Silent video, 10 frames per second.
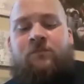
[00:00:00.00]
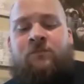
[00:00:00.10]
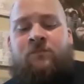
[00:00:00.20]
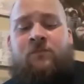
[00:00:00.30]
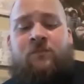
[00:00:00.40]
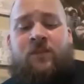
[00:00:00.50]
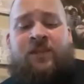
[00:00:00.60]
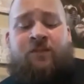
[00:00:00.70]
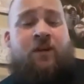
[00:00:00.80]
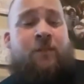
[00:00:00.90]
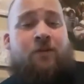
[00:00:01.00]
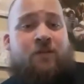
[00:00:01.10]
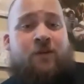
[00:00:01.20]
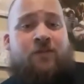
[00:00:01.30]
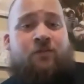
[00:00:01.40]

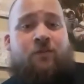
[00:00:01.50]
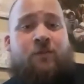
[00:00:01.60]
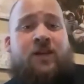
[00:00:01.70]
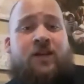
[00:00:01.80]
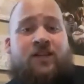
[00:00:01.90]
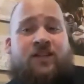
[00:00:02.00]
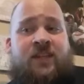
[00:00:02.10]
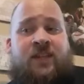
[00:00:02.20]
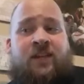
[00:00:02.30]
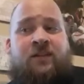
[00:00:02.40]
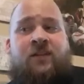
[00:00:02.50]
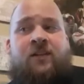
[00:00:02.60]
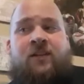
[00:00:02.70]
Pokemon tool because it